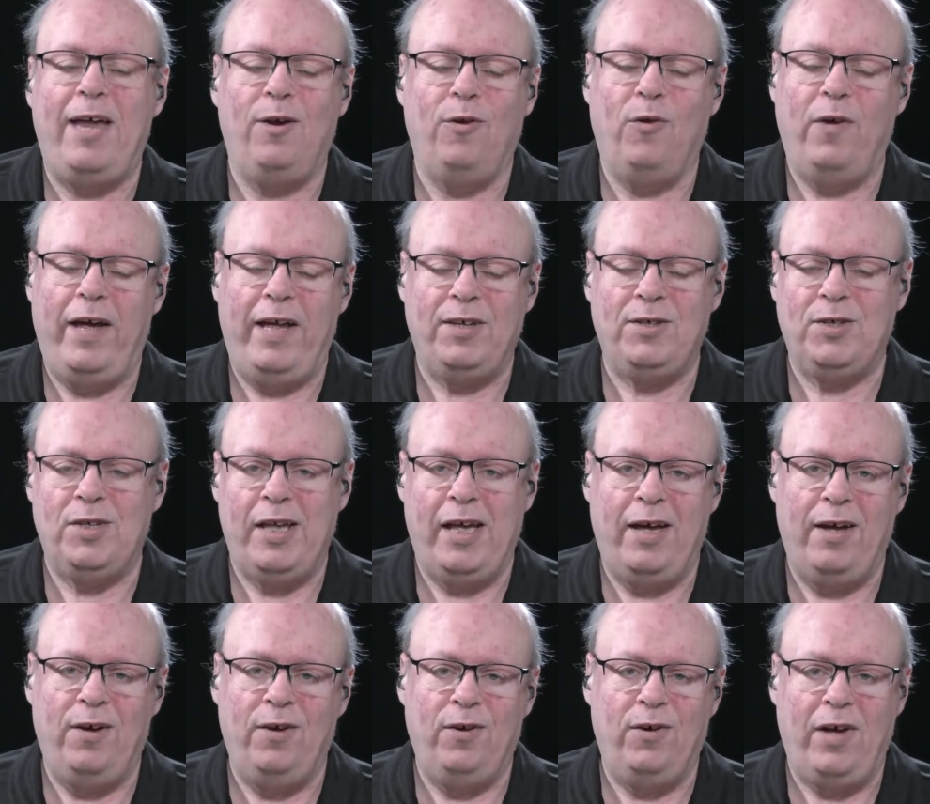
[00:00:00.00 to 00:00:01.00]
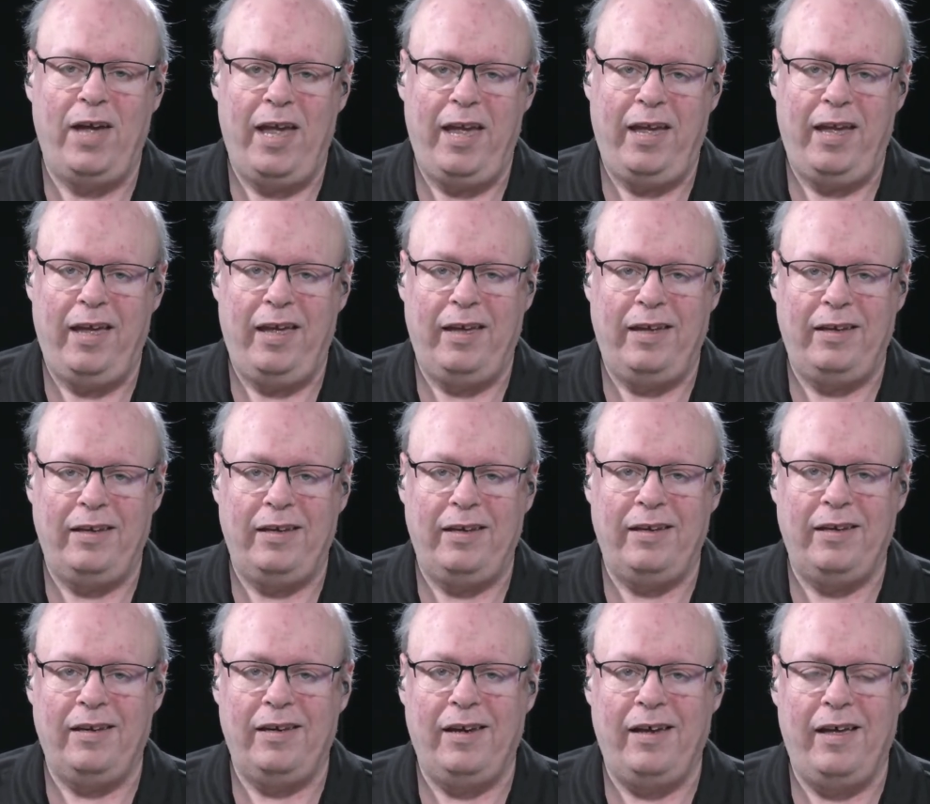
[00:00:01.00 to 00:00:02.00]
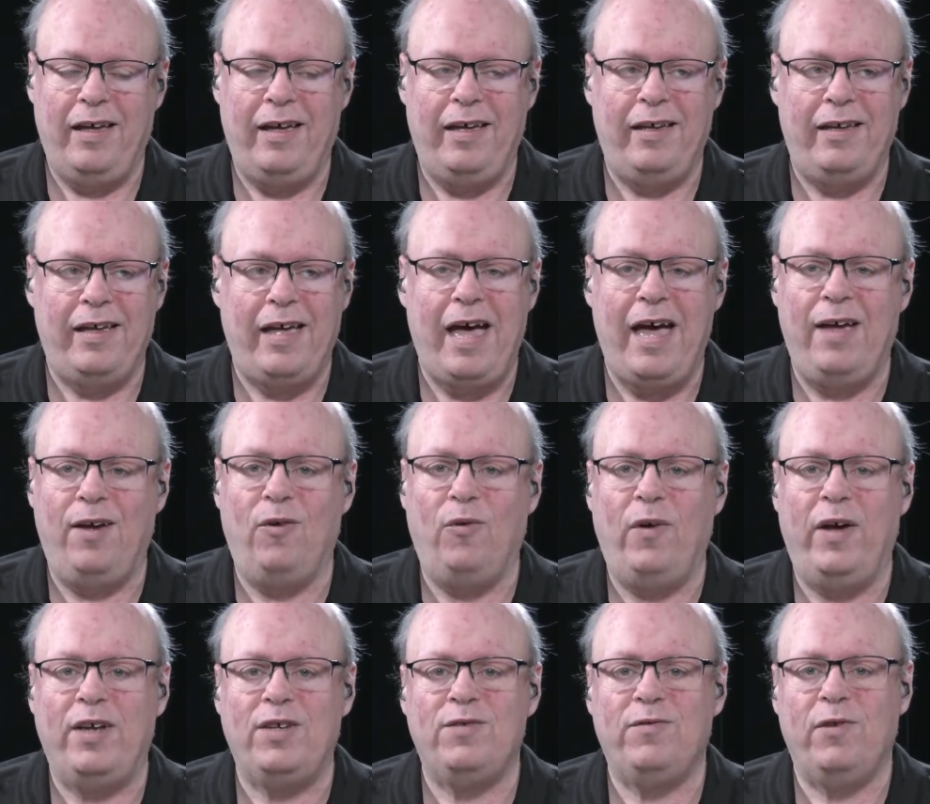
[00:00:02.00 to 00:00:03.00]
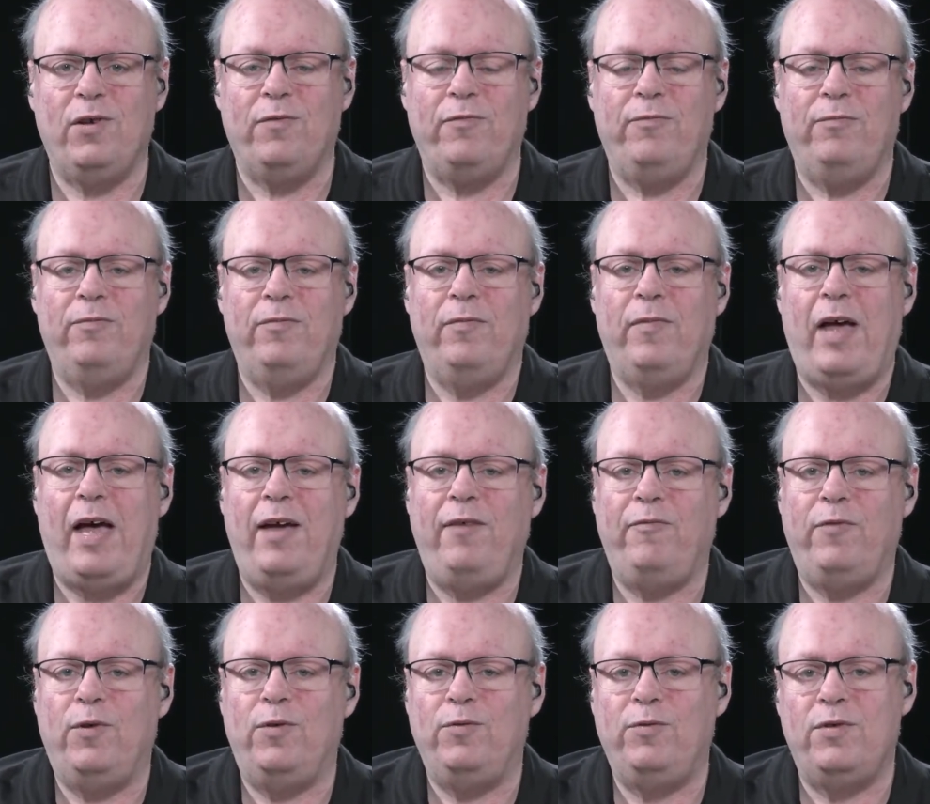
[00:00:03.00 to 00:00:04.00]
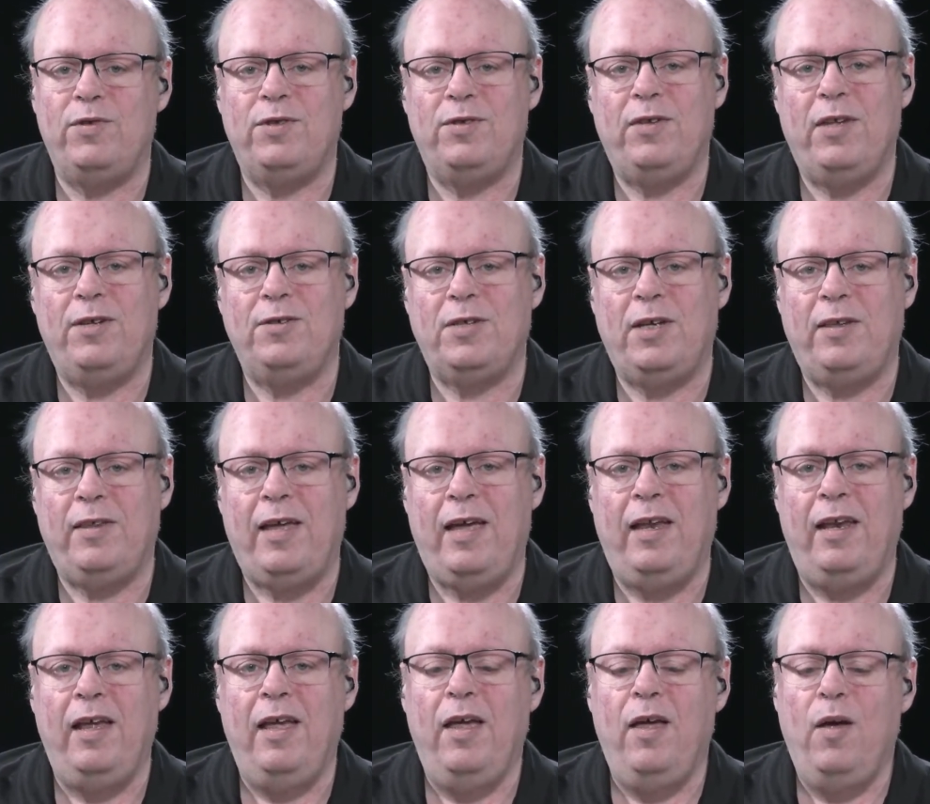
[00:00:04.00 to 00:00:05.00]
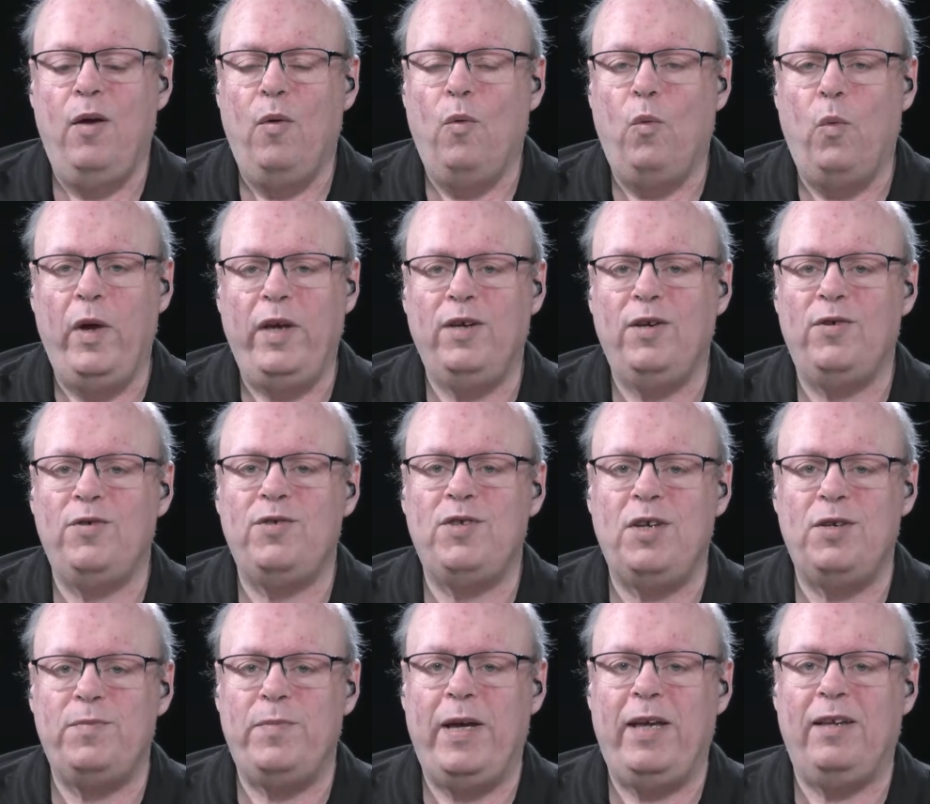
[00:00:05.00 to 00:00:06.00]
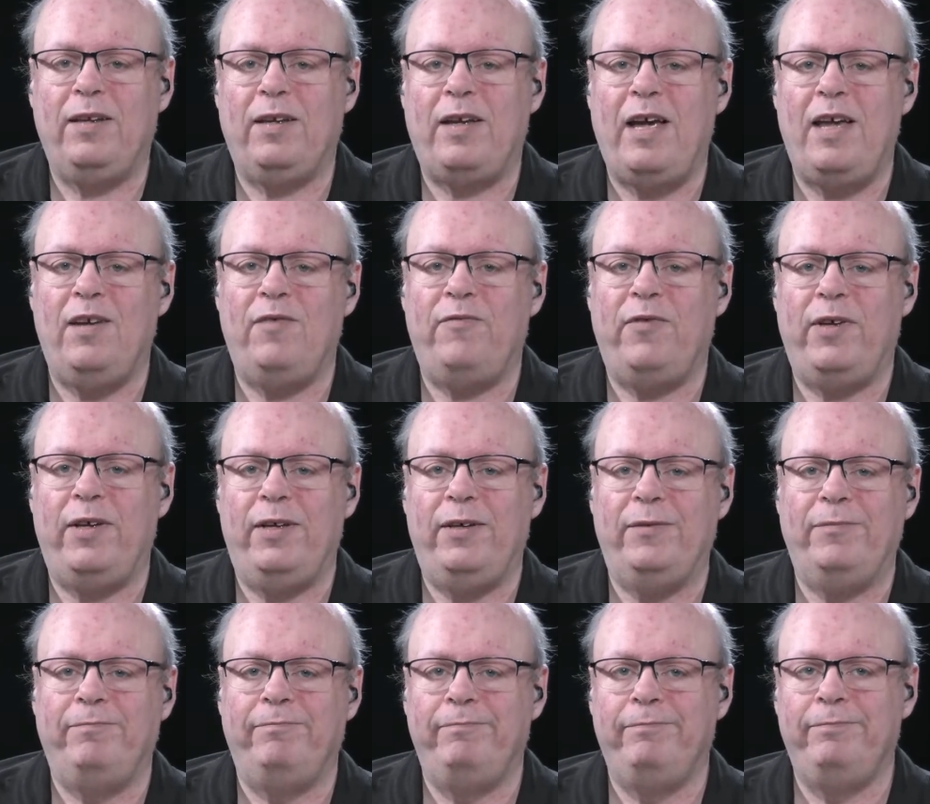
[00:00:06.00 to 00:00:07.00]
OS now and iOS for your iPhones, things like that. Windows has been kind of a